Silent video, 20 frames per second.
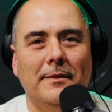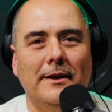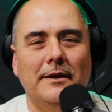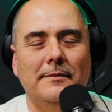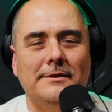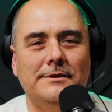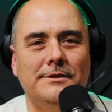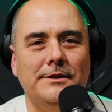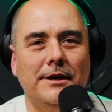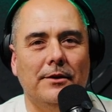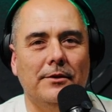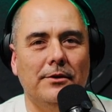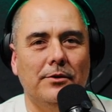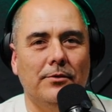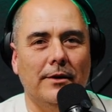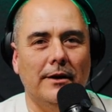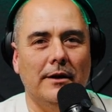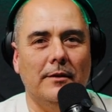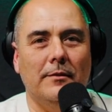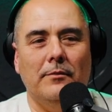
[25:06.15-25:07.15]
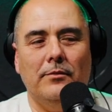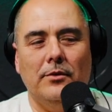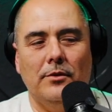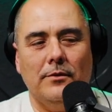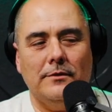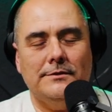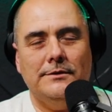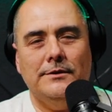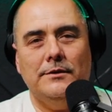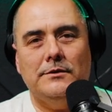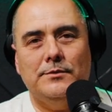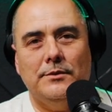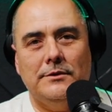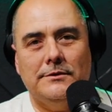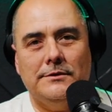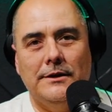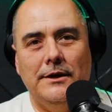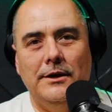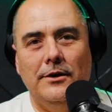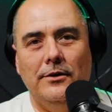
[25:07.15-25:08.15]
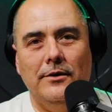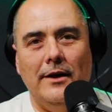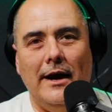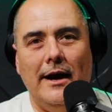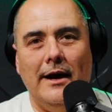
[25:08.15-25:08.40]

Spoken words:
My name is Jared Uraine. I'm a broker salesperson here